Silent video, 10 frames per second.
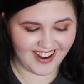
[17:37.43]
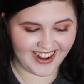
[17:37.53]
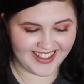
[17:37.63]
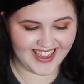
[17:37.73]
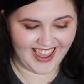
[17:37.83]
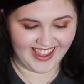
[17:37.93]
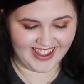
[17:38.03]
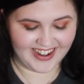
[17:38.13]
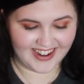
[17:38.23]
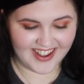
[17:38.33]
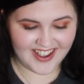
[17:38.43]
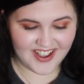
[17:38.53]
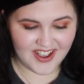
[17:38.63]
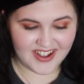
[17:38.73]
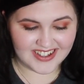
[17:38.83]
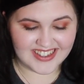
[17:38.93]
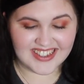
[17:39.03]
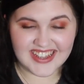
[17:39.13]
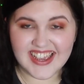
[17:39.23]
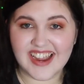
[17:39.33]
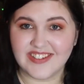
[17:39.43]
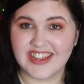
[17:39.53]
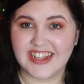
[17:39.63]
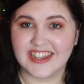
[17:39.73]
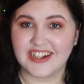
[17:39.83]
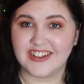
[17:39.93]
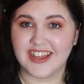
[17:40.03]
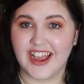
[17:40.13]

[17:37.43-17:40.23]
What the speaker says: I can see everything clearly.